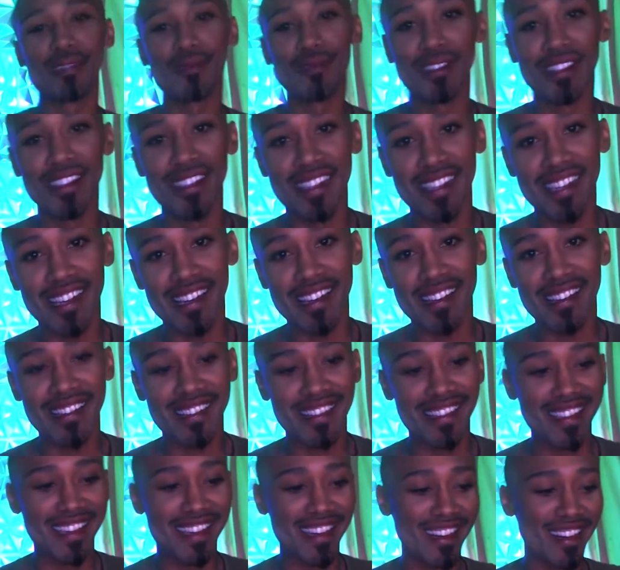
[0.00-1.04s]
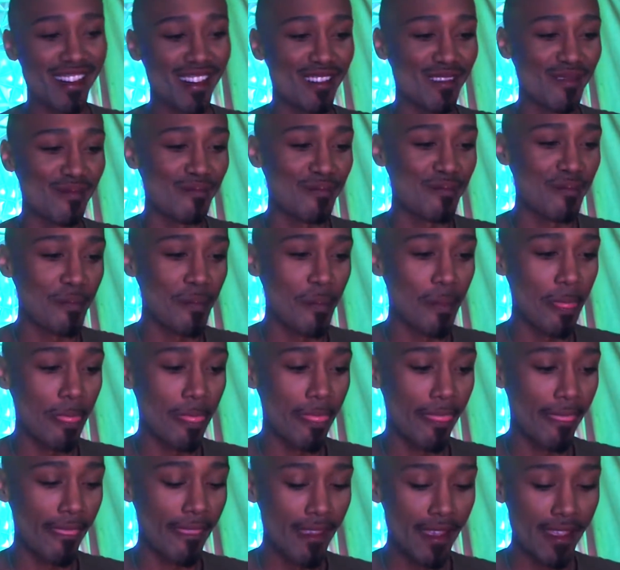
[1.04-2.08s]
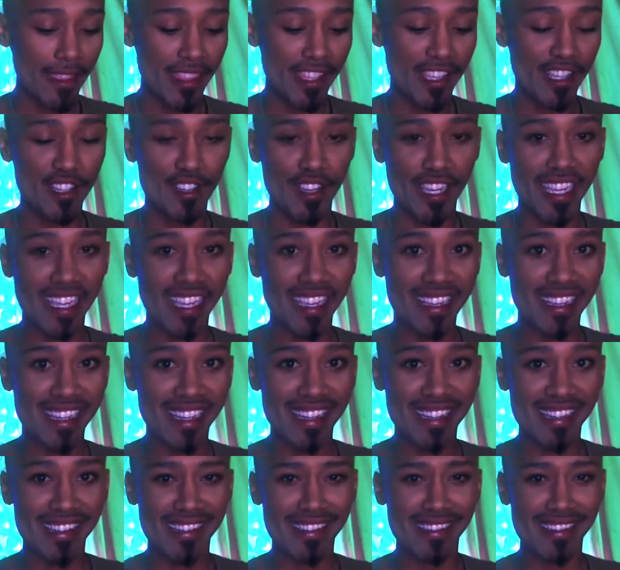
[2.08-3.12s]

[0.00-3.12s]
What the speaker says: the duck, the drinking duck.